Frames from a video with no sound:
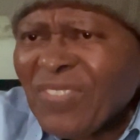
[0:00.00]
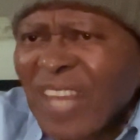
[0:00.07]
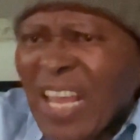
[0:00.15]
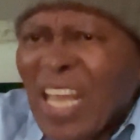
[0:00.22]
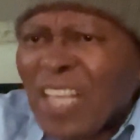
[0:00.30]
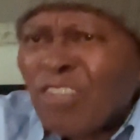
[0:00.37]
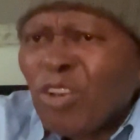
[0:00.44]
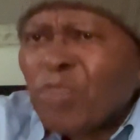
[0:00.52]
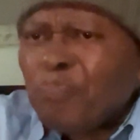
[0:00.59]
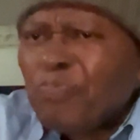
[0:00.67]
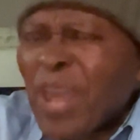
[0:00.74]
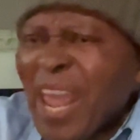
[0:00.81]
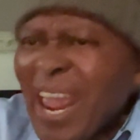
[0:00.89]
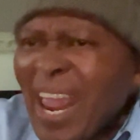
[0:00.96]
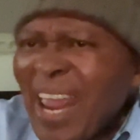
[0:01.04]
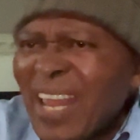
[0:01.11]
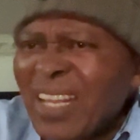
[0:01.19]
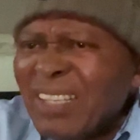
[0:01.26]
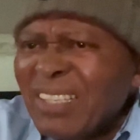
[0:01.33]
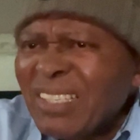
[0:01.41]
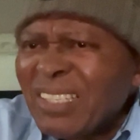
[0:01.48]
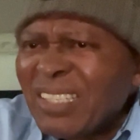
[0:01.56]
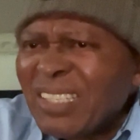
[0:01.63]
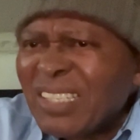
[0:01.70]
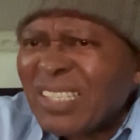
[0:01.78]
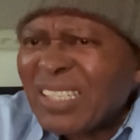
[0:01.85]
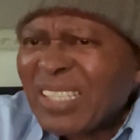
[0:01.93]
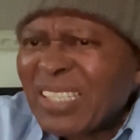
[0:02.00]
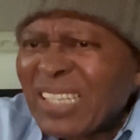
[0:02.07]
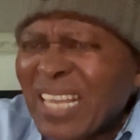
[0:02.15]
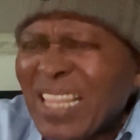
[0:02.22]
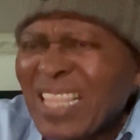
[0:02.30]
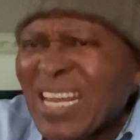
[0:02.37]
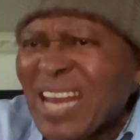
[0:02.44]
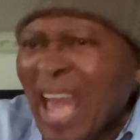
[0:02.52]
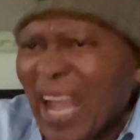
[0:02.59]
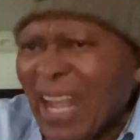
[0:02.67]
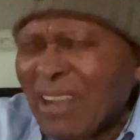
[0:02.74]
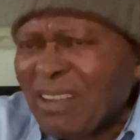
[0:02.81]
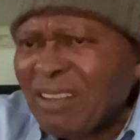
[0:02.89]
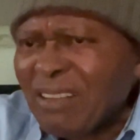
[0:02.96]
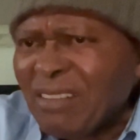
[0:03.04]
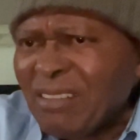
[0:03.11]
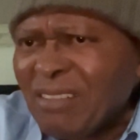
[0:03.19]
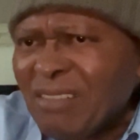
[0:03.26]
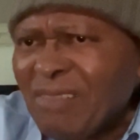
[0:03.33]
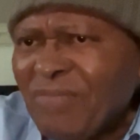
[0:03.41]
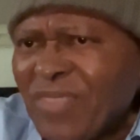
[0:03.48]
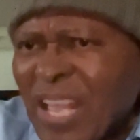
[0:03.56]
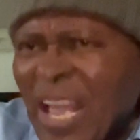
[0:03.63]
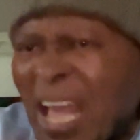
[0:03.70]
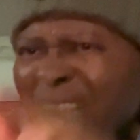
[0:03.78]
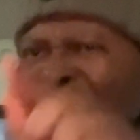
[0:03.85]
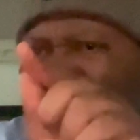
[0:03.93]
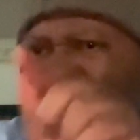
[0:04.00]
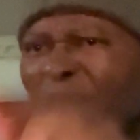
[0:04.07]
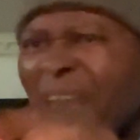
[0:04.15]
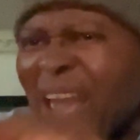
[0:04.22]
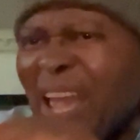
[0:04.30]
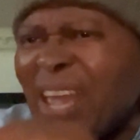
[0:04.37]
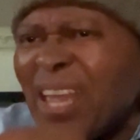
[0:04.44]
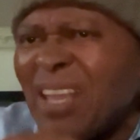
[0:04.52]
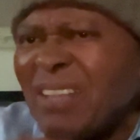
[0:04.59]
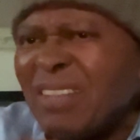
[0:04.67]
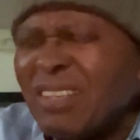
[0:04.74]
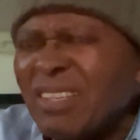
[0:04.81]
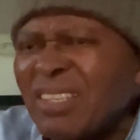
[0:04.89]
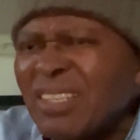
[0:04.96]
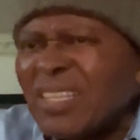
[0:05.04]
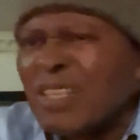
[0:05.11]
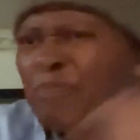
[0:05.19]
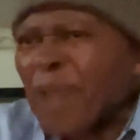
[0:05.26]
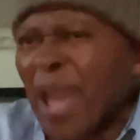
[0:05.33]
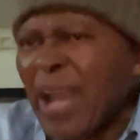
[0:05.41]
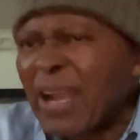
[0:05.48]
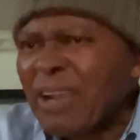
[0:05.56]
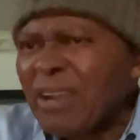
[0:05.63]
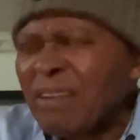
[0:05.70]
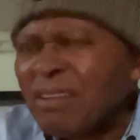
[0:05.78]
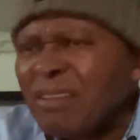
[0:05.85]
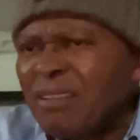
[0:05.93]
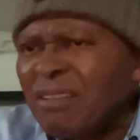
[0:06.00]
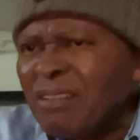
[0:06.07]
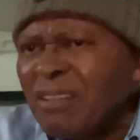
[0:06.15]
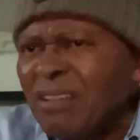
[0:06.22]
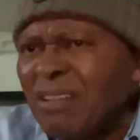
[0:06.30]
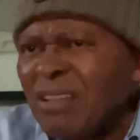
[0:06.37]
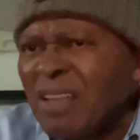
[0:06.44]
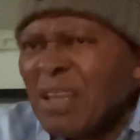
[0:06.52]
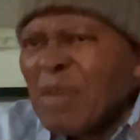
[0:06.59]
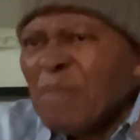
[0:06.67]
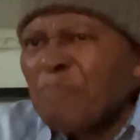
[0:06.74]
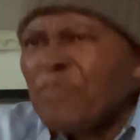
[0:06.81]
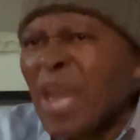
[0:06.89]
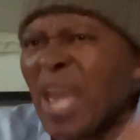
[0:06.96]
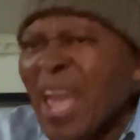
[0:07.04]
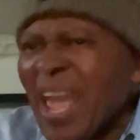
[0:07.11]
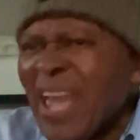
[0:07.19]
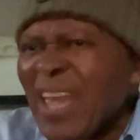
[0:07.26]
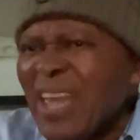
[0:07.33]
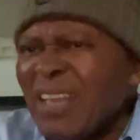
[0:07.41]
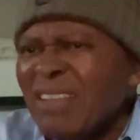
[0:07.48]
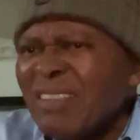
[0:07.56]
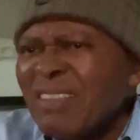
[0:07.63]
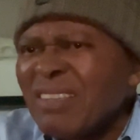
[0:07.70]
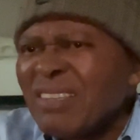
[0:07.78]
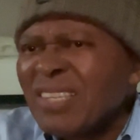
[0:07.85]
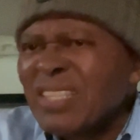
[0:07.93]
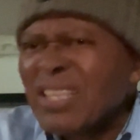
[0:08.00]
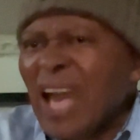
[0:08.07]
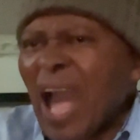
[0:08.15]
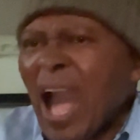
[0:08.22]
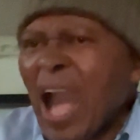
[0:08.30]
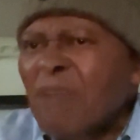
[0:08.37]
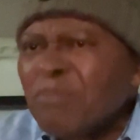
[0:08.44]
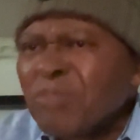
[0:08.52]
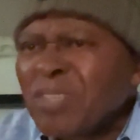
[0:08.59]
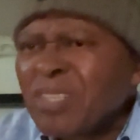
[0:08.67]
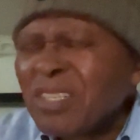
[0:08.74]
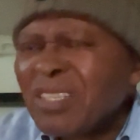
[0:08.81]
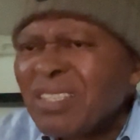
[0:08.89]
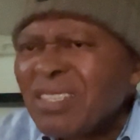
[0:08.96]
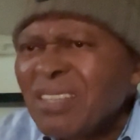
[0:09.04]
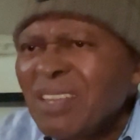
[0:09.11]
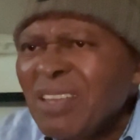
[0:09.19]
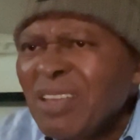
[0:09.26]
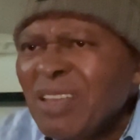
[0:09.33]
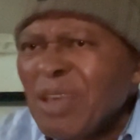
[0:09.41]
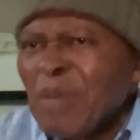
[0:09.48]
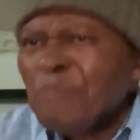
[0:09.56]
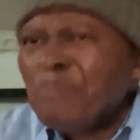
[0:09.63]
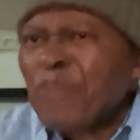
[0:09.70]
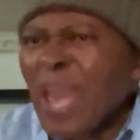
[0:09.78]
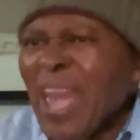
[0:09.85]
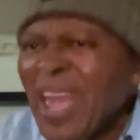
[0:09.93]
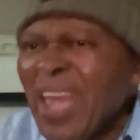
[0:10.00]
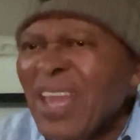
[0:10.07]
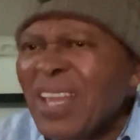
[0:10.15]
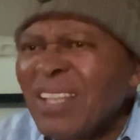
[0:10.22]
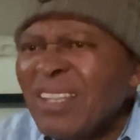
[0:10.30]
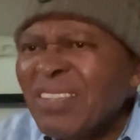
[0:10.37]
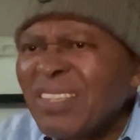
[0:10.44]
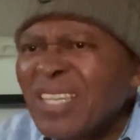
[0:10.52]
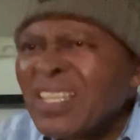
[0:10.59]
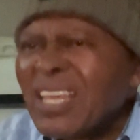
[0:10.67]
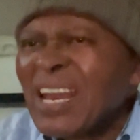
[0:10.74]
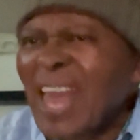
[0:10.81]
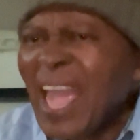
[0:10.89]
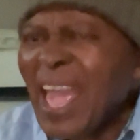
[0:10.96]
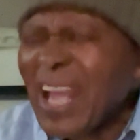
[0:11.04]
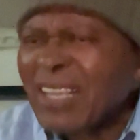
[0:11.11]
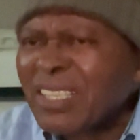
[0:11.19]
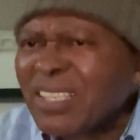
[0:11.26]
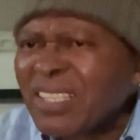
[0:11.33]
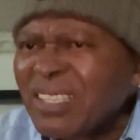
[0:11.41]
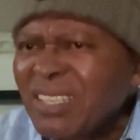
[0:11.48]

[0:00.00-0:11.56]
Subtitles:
has got pains in the neck and the pains in the back, pains in the arms, pains in the legs,